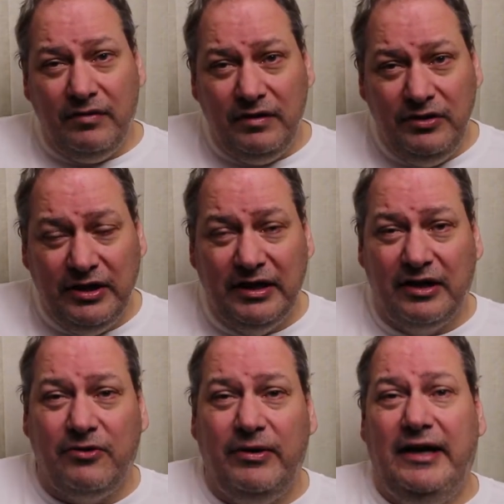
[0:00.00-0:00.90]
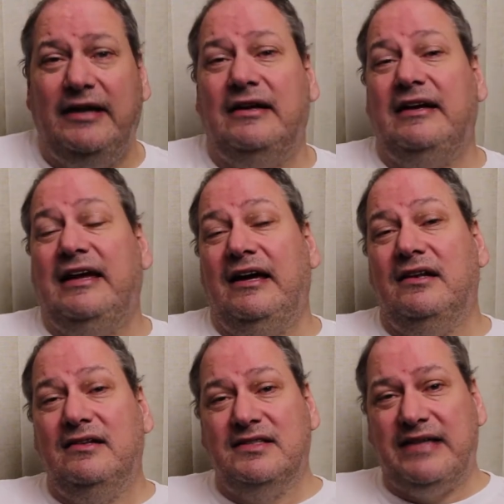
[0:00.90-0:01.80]
you can create
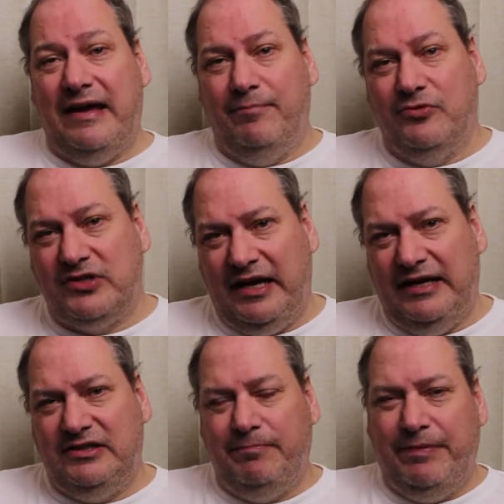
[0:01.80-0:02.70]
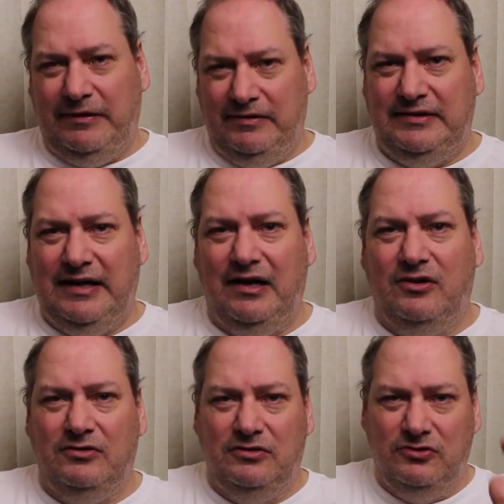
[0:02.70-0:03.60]
again the sample sketch pare it
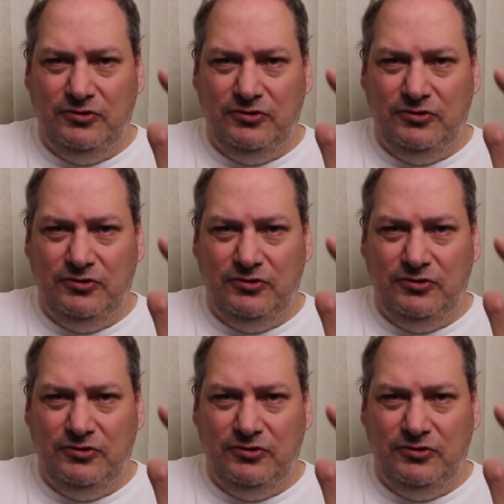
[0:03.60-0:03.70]
down